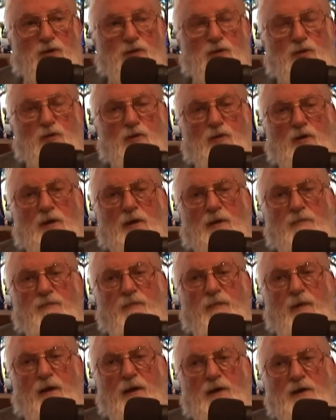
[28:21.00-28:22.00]
to
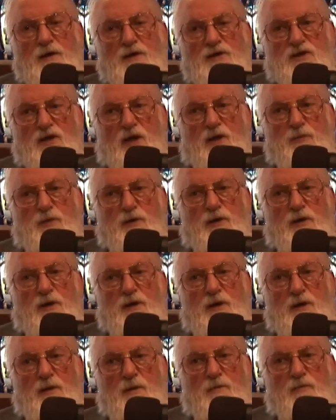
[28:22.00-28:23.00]

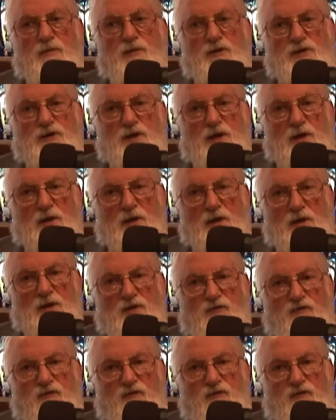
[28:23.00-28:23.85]
Sudbury, presented this